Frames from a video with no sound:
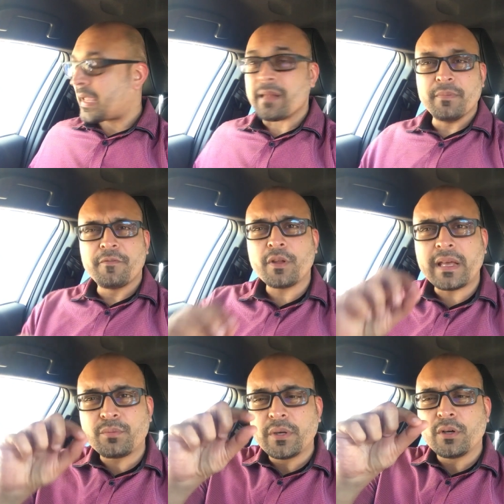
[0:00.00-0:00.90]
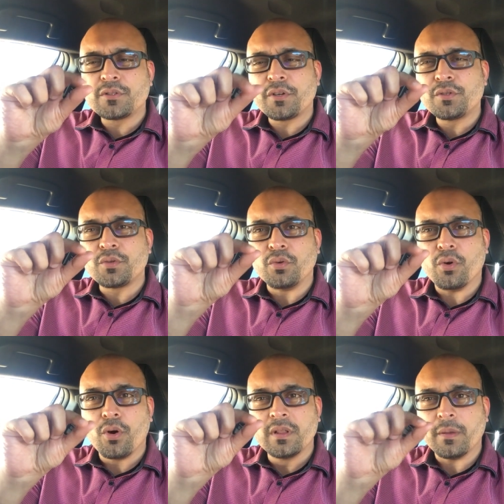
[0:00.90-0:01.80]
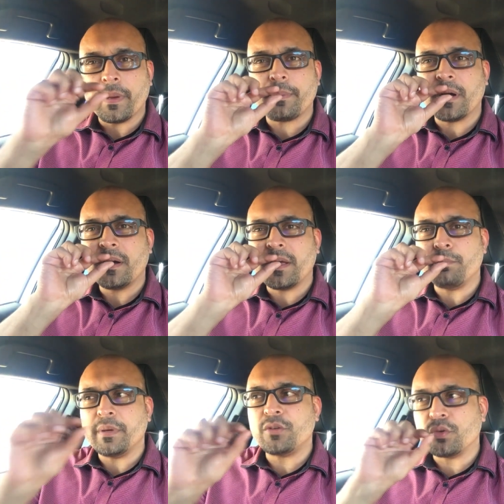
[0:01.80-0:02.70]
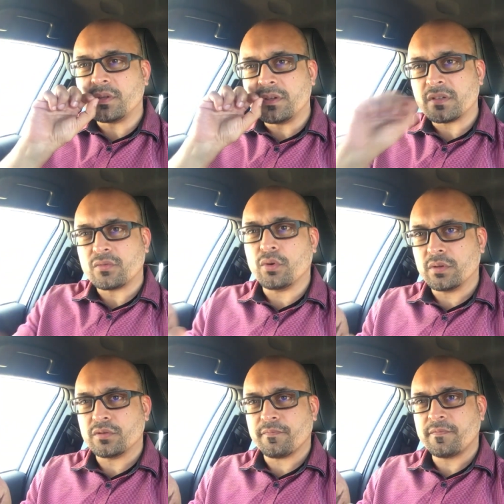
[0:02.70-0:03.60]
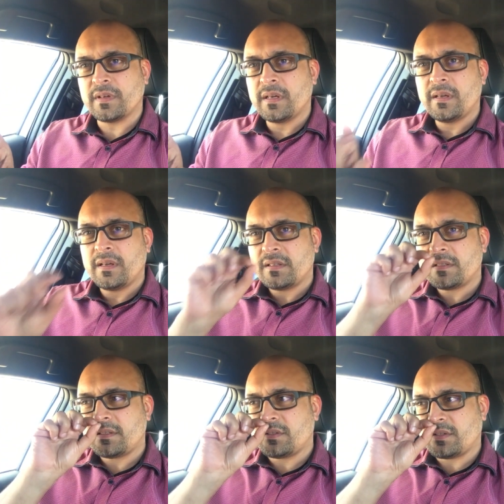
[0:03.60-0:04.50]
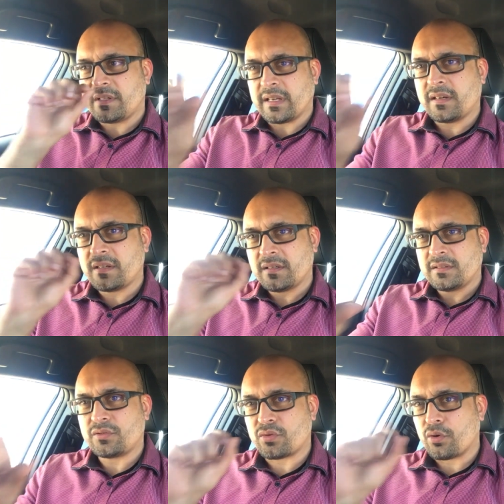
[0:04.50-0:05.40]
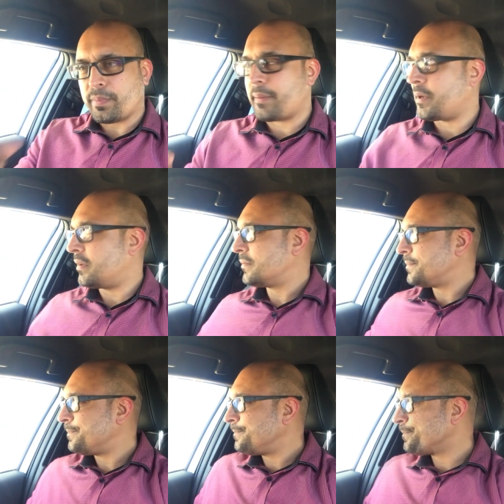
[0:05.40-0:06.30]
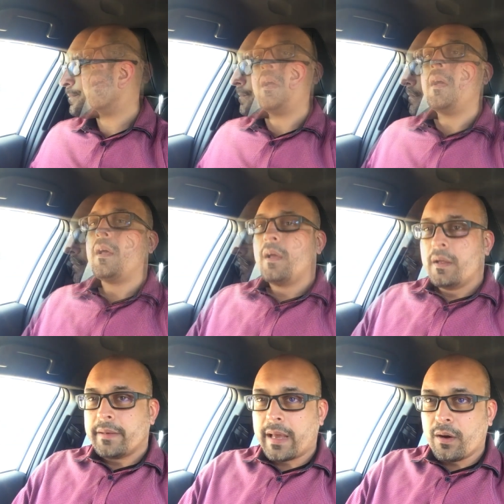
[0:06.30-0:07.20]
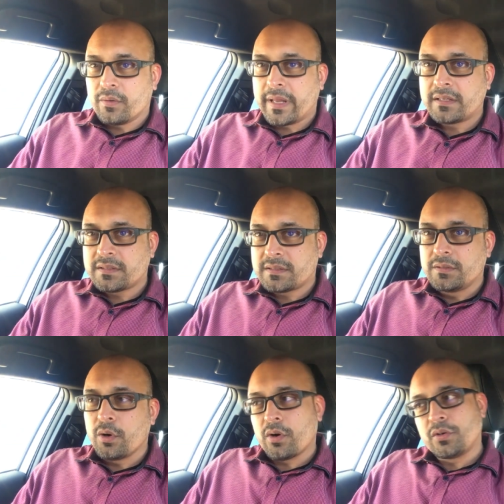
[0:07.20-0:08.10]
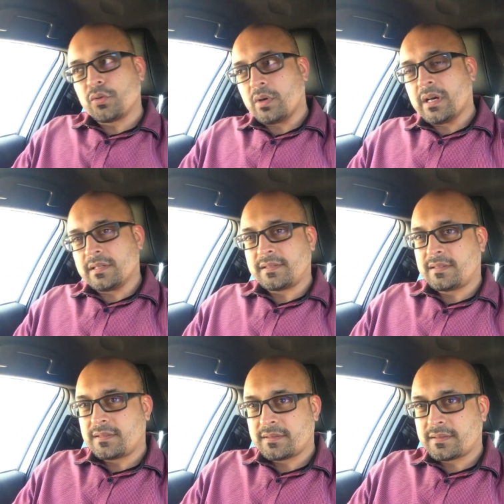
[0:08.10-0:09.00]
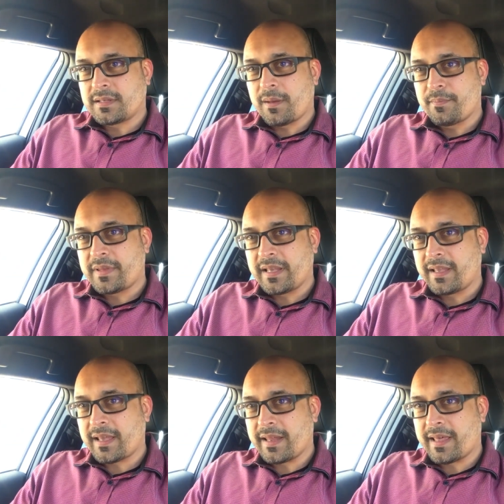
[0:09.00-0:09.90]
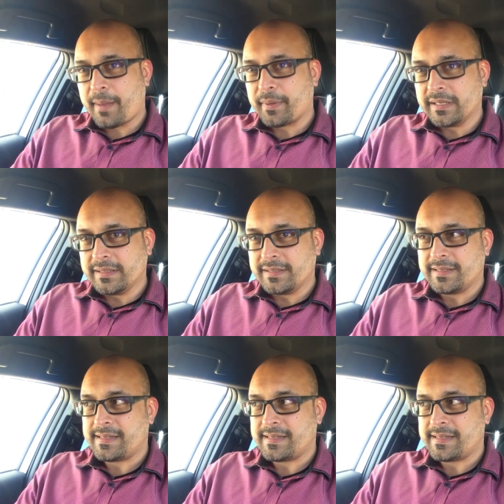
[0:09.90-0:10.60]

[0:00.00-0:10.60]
And before that, we also used to roll the paper, and pea shoot just rolls of stick straw paper. Now, next door to us, something had happened.